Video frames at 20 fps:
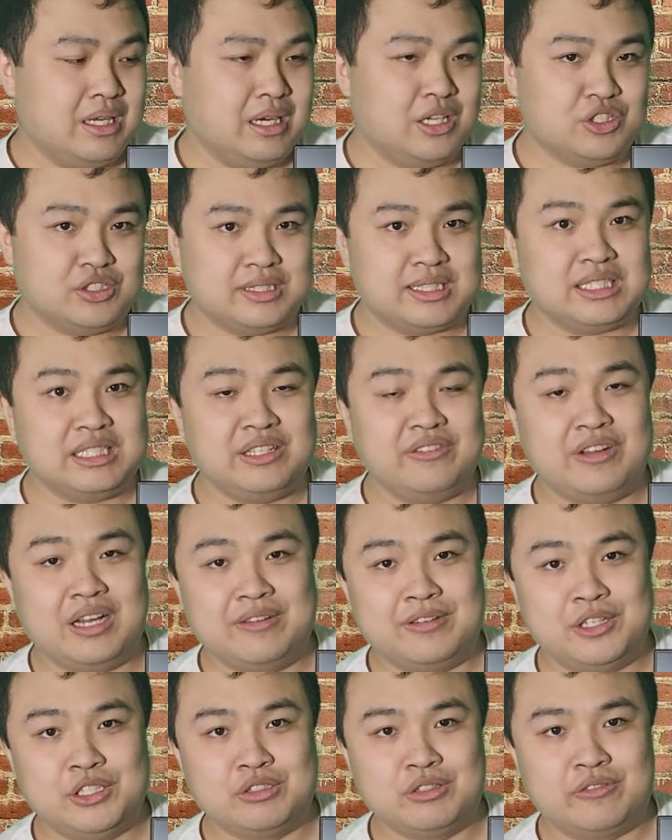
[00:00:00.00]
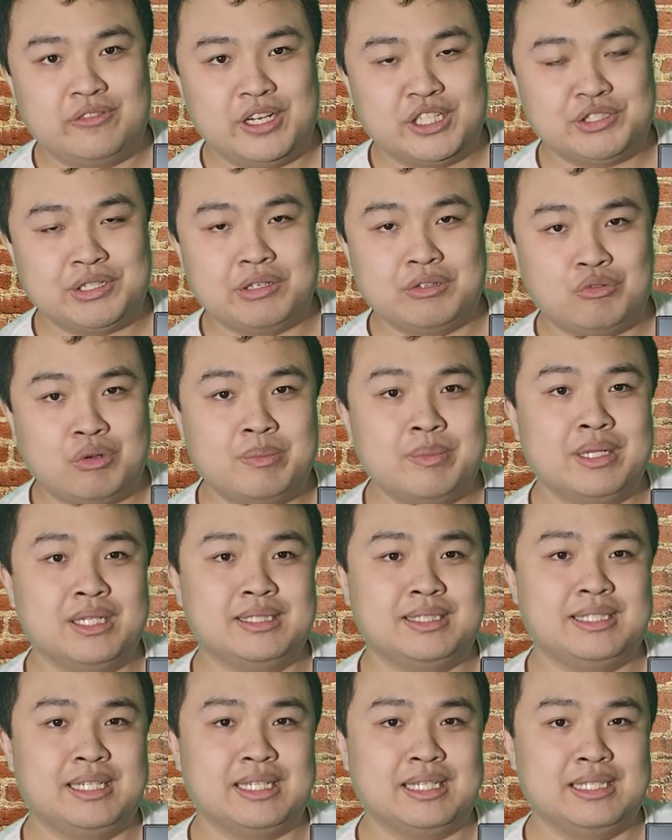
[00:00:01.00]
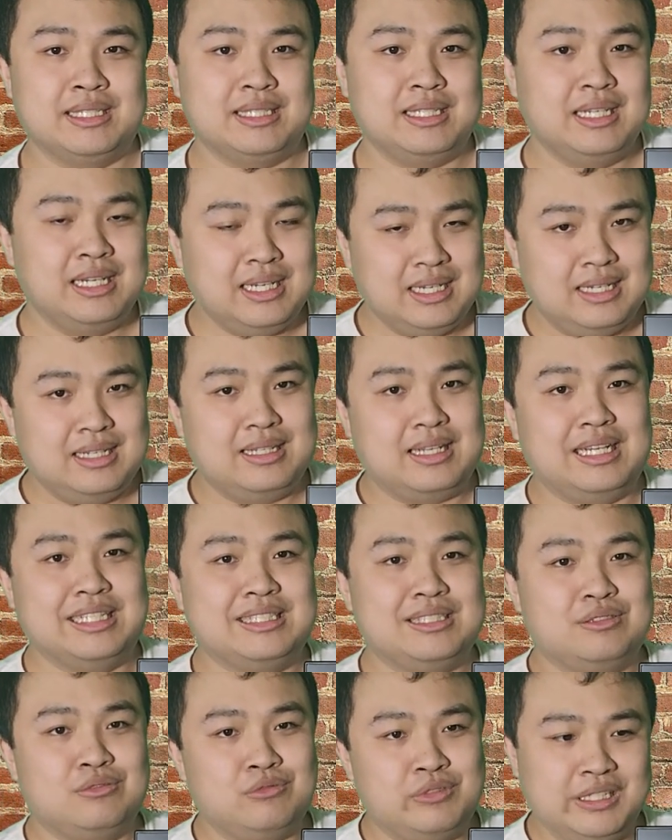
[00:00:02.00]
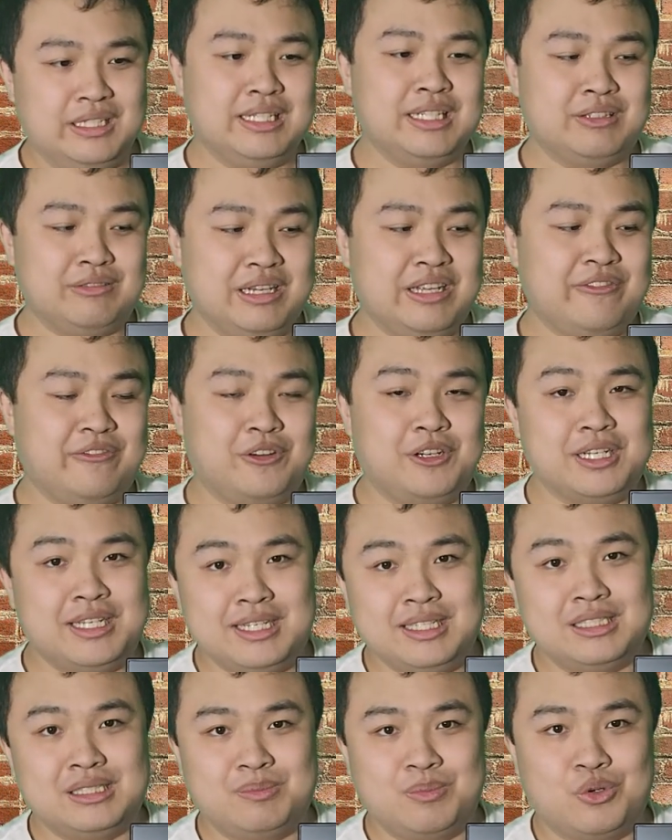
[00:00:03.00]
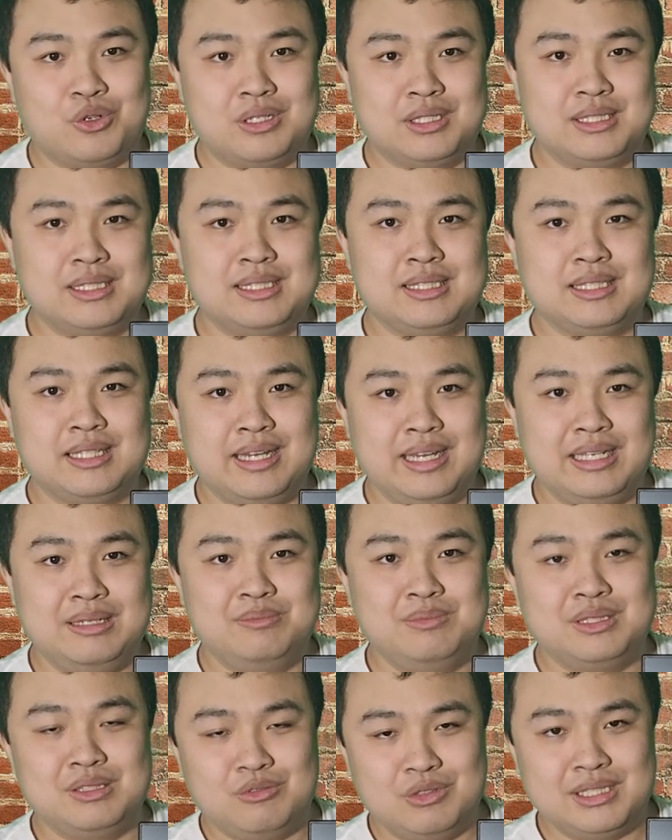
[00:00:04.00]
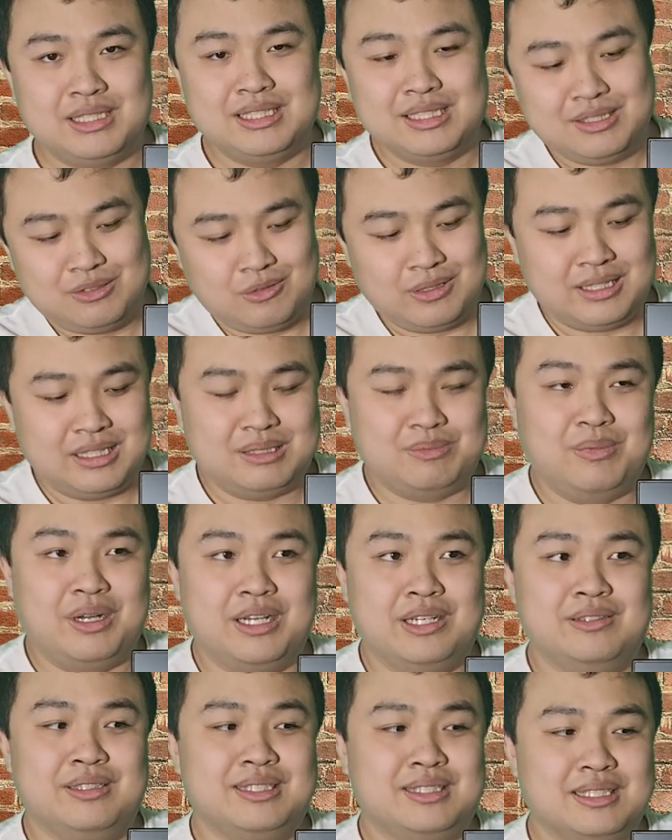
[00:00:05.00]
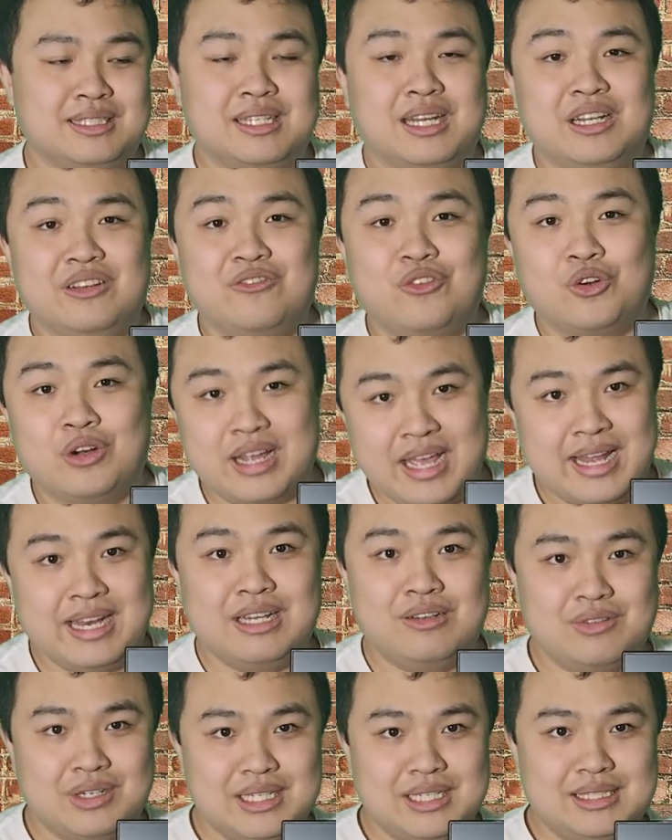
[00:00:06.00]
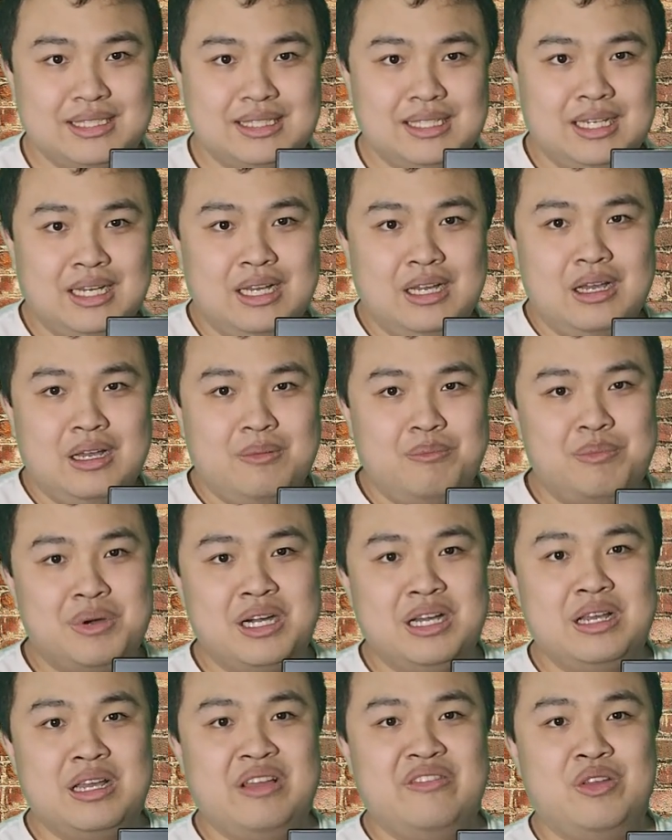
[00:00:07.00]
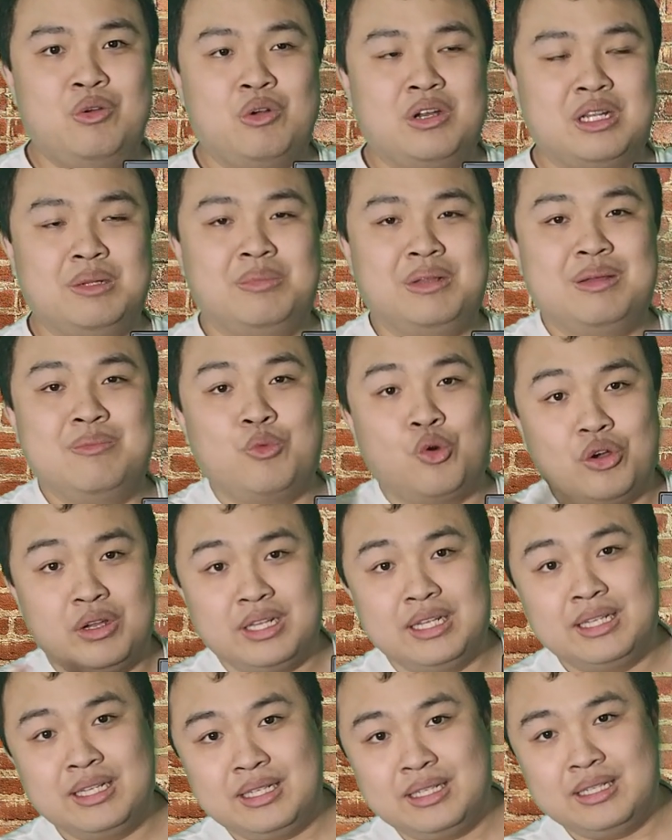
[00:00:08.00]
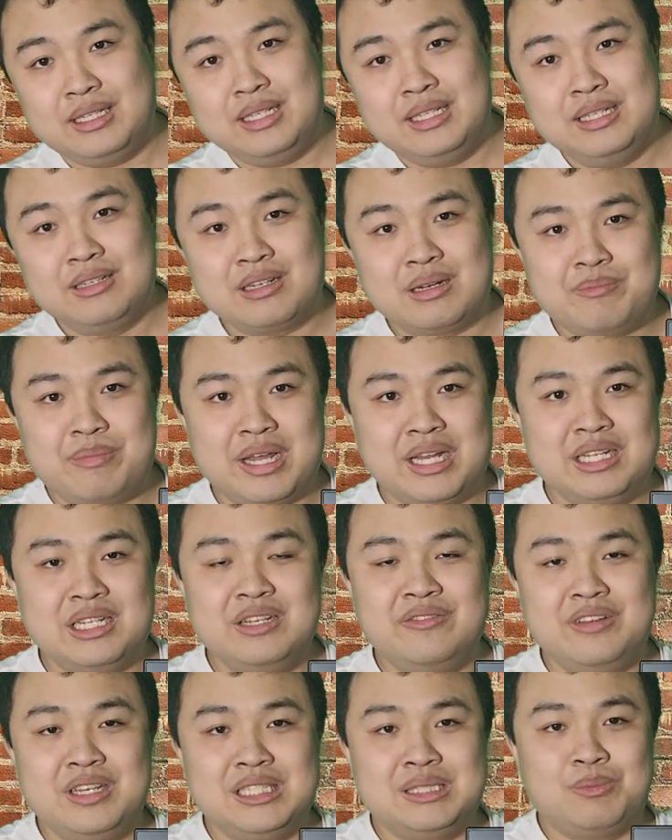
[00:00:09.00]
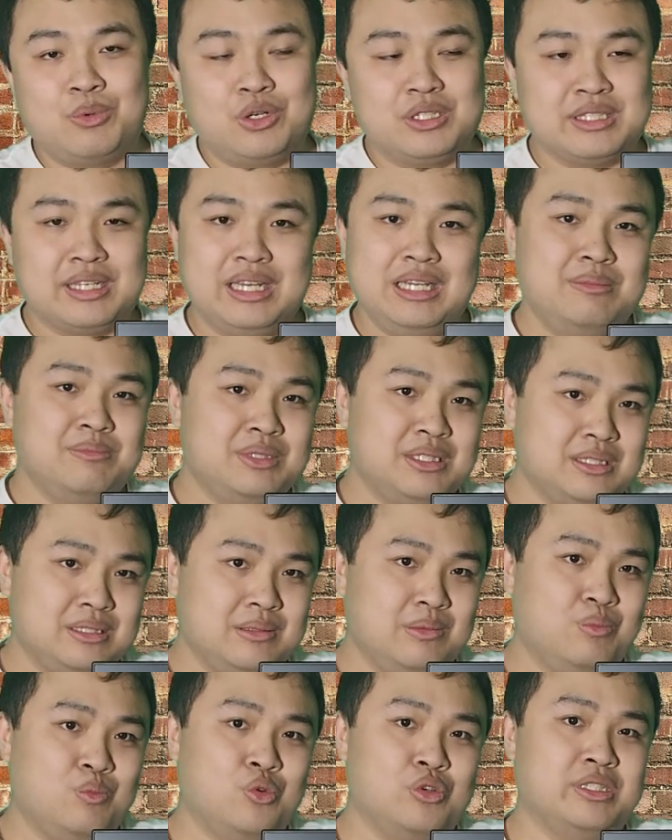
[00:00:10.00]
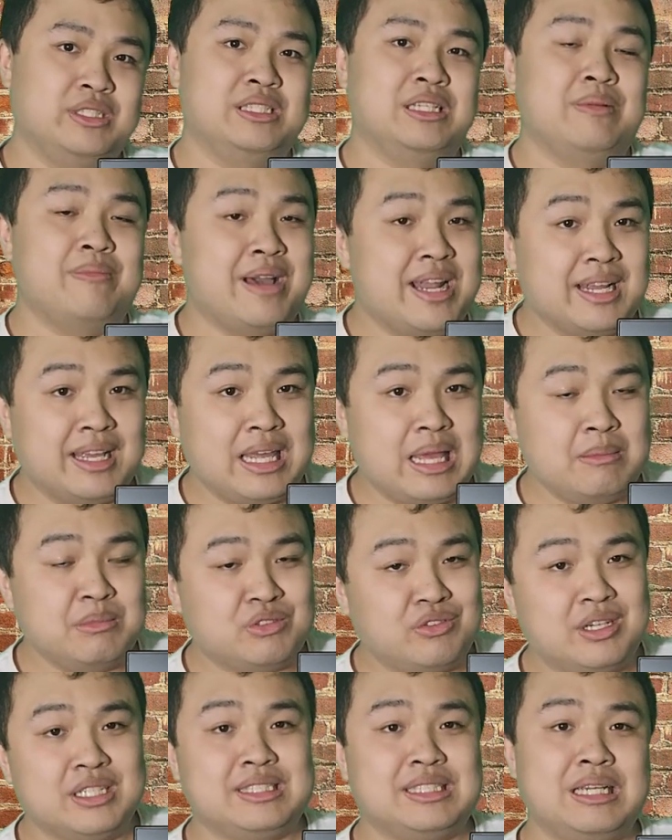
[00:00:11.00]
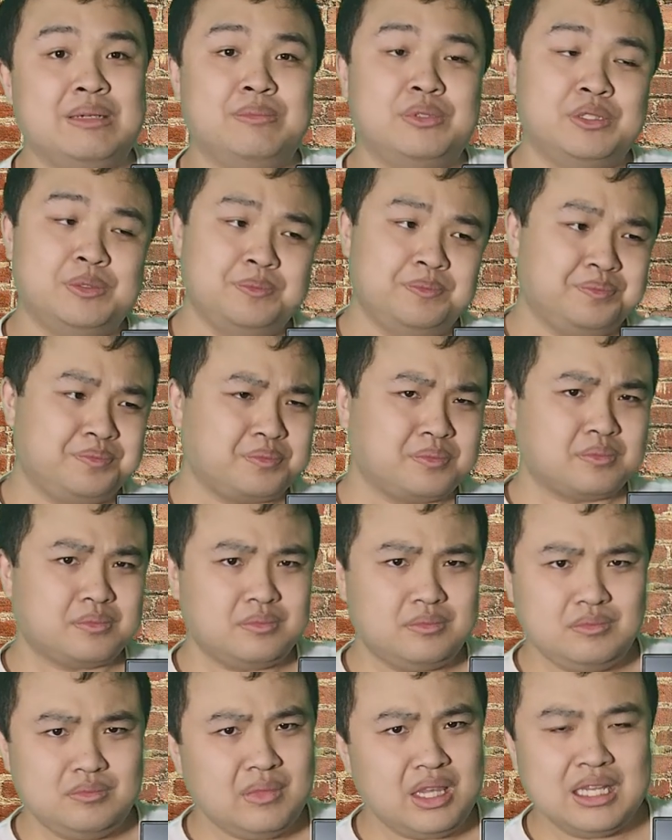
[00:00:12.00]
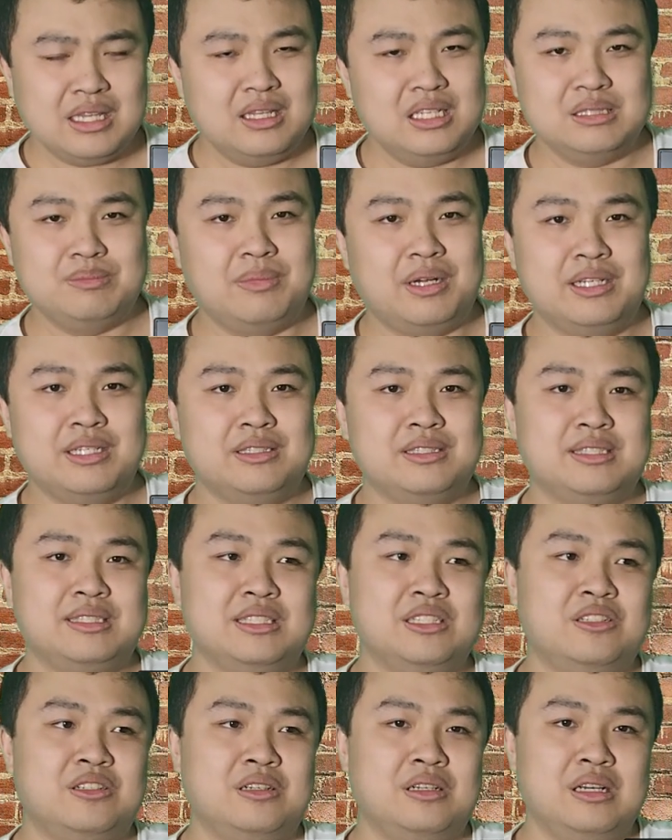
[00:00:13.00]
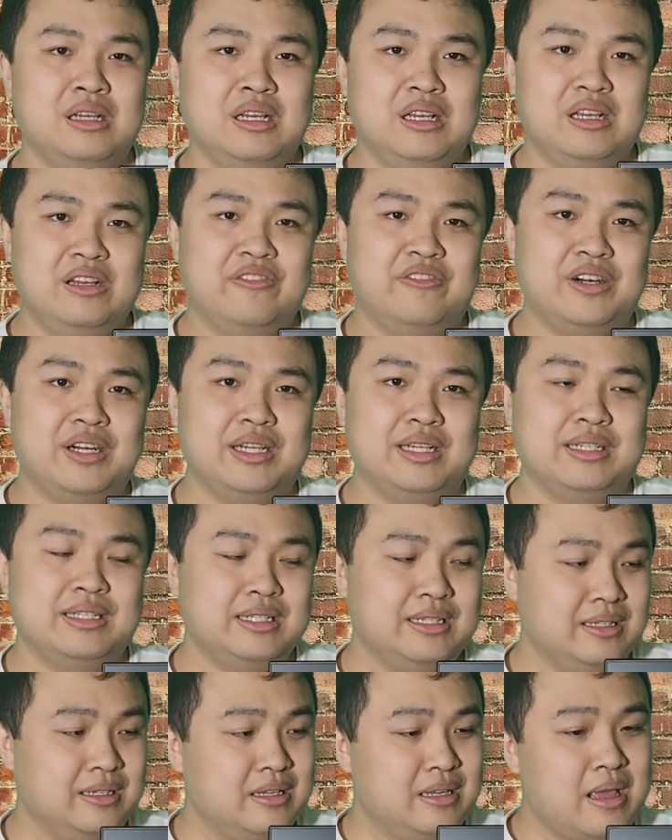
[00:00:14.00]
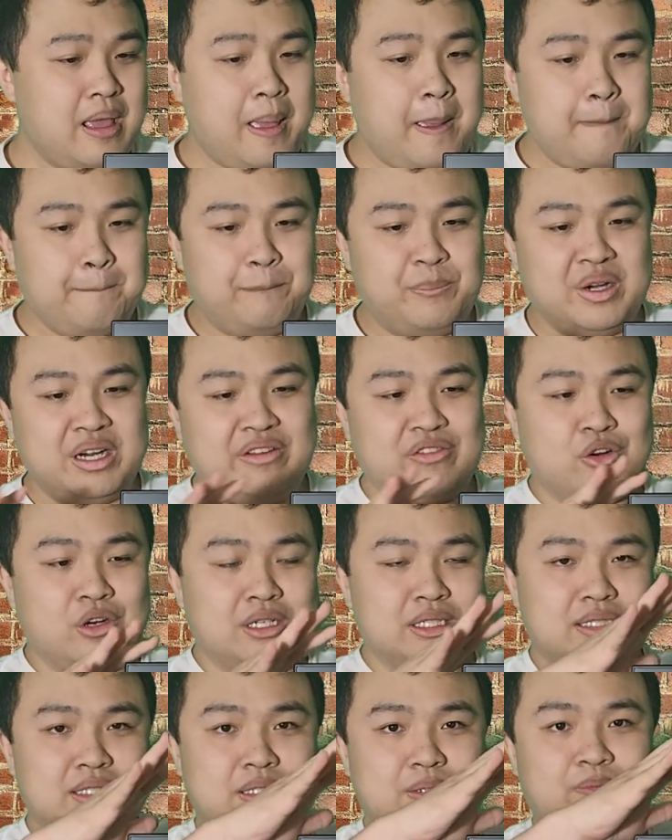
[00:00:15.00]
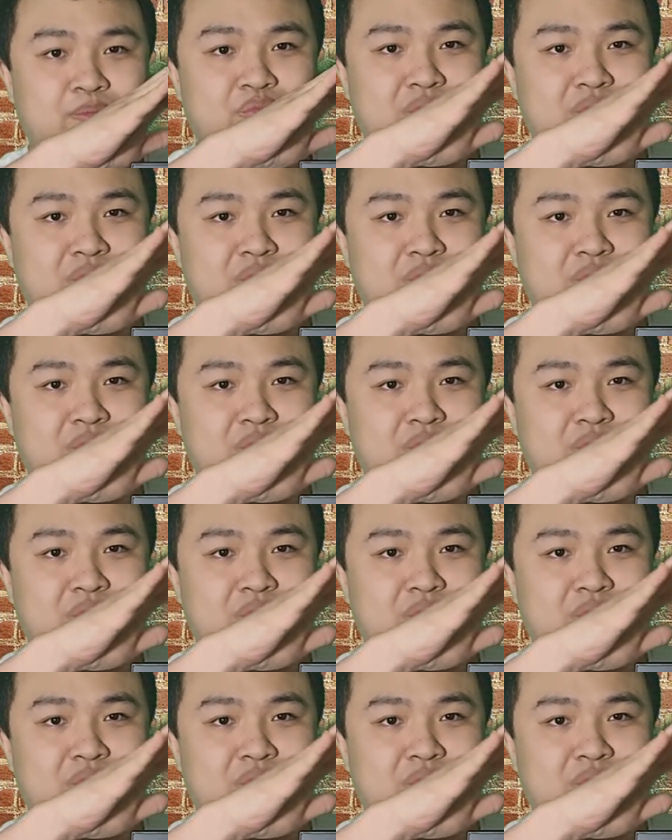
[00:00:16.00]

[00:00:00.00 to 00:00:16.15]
165 hertz refresh rate with 1 millisecond. That's really great for esports games, which is what this monitor is designed for anyways. But if you wanted to play more than, you know, competitive esports games, more cinematic games, for example, this monitor is still fine. But of course,